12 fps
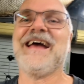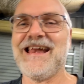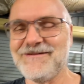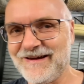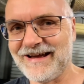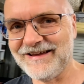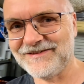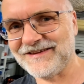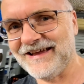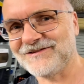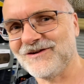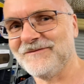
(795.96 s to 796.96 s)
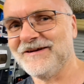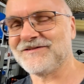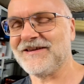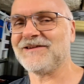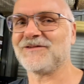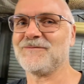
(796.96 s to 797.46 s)
Anyway, guys, as always,
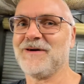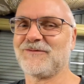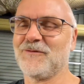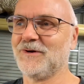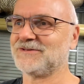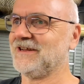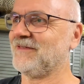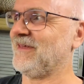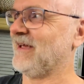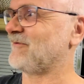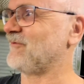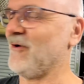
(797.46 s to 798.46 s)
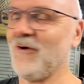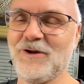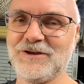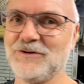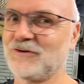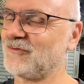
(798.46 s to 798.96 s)
thank you so much for watching. Thanks for all
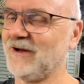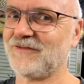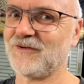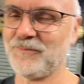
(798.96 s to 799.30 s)
your great